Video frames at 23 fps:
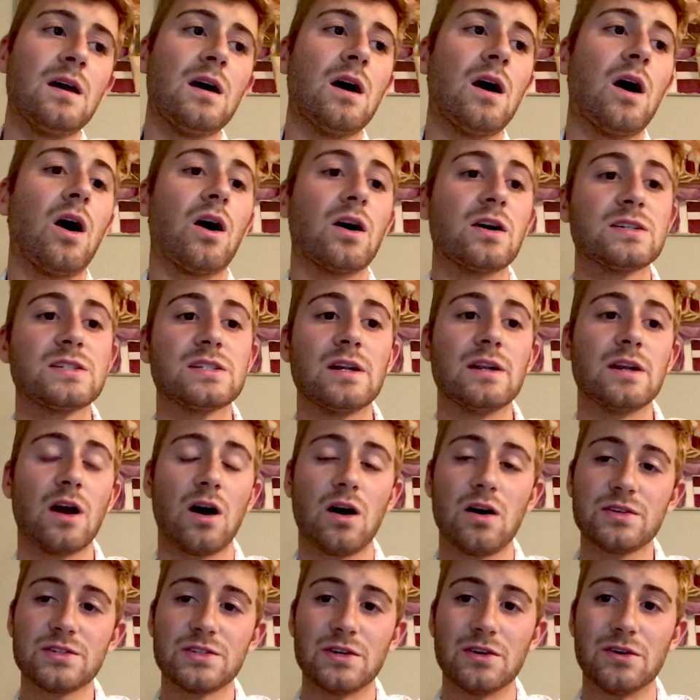Our study
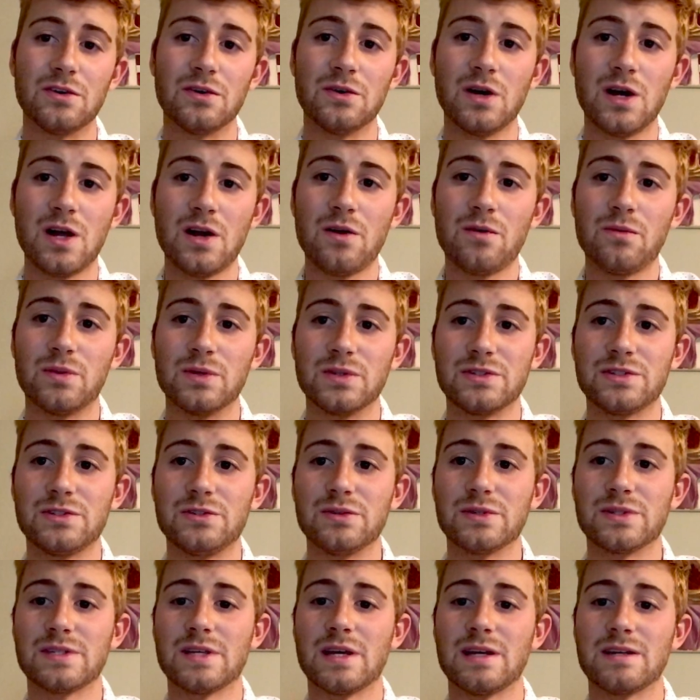also was to
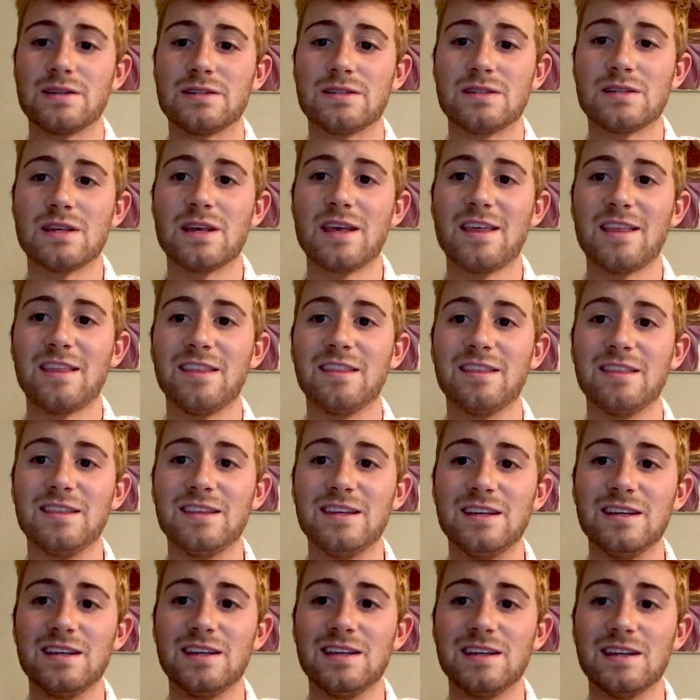assess
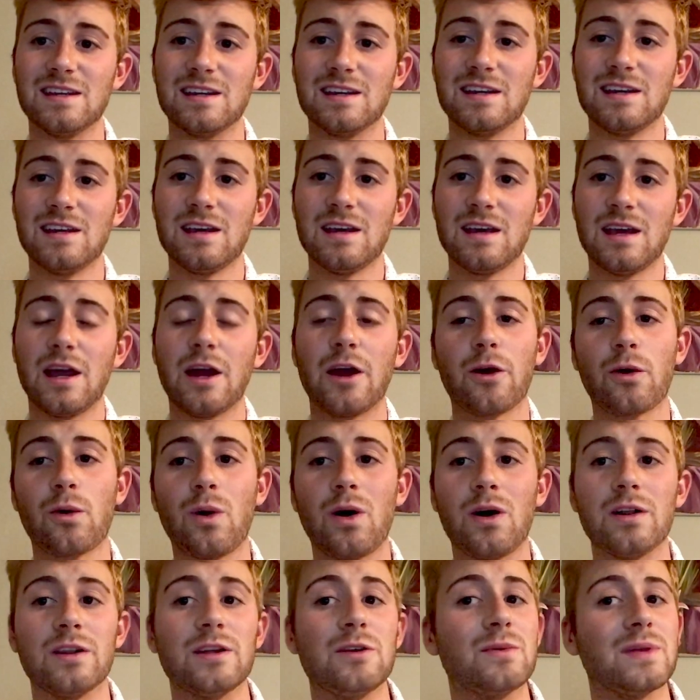the air
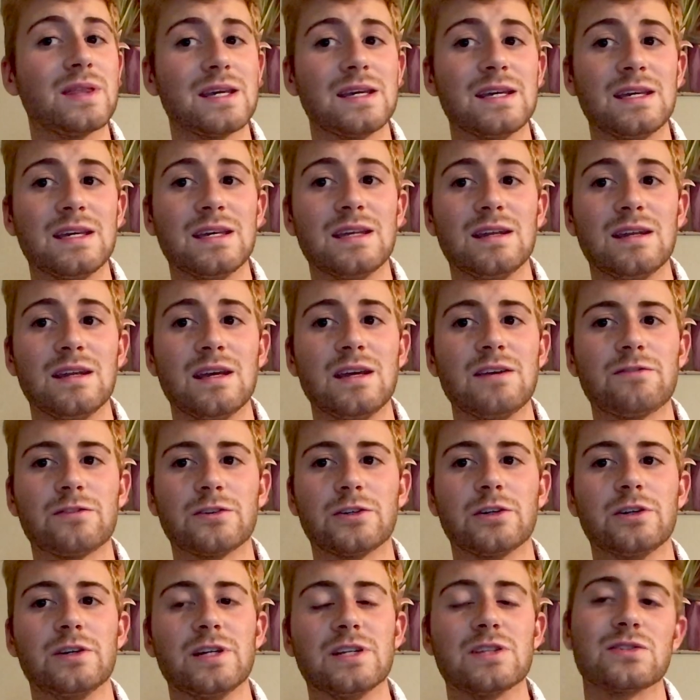quality within
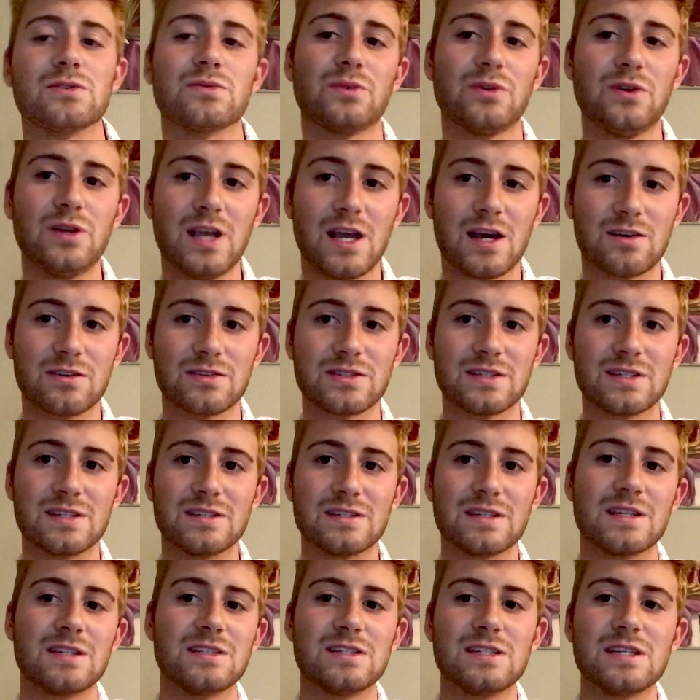fraternity and sorority houses
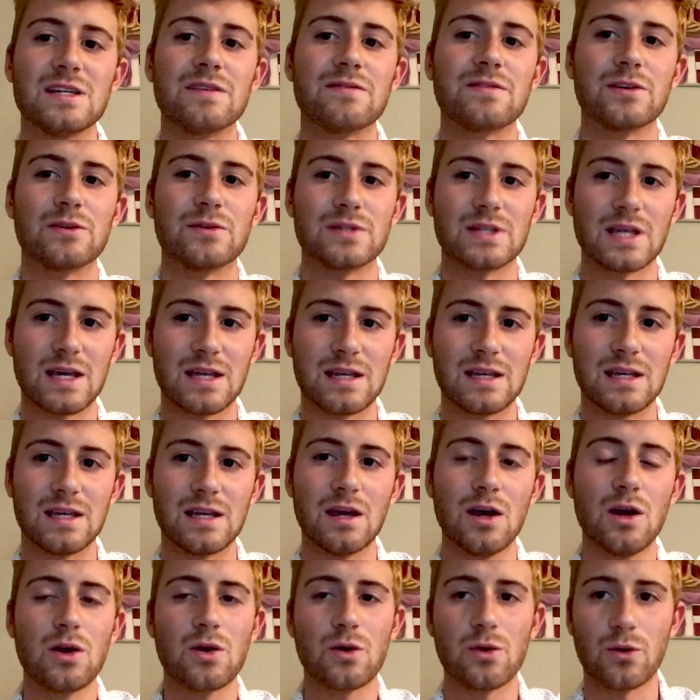and see if there was any
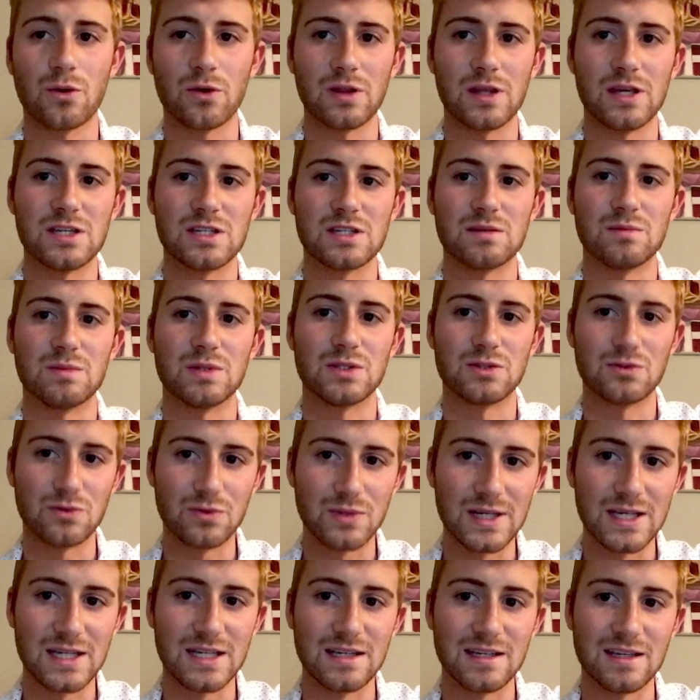correlation
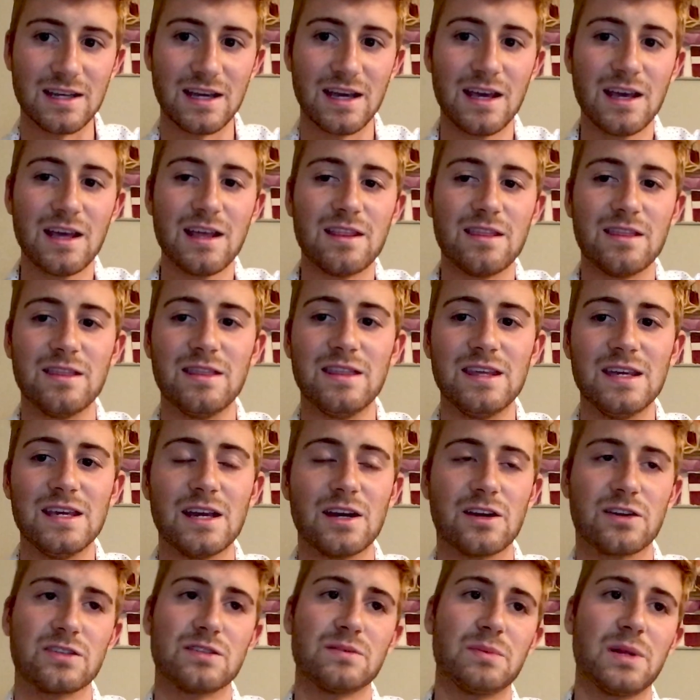between the
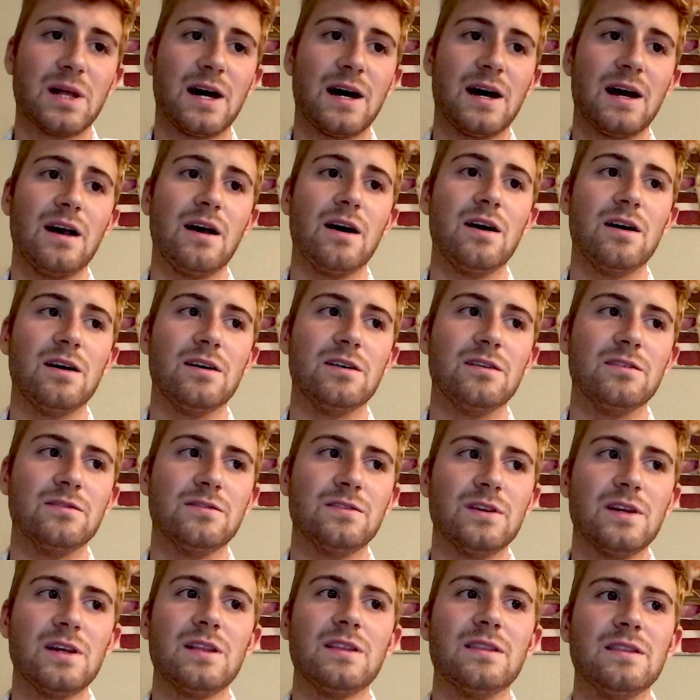air supply of
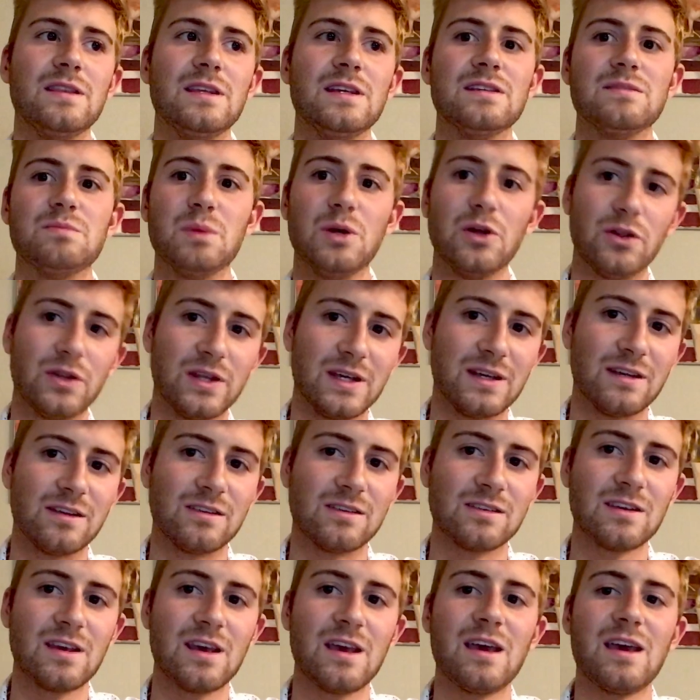these
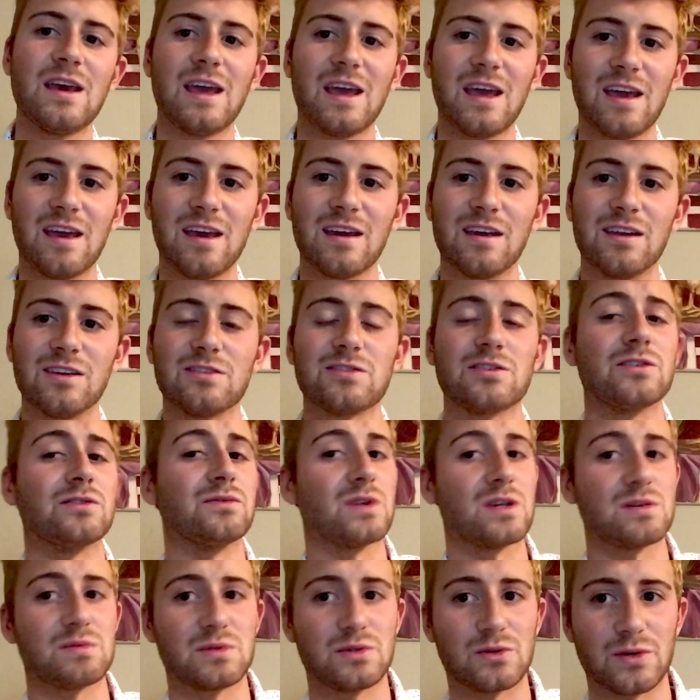buildings and certain
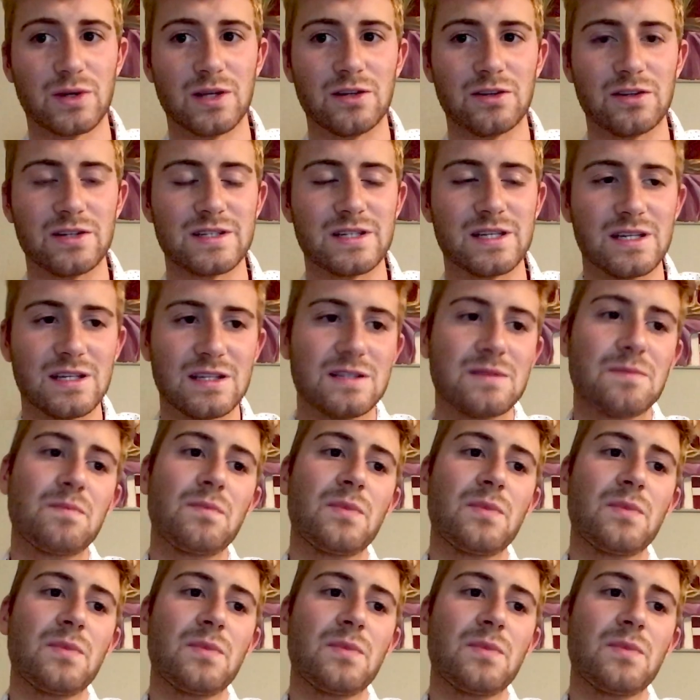respiratory illnesses.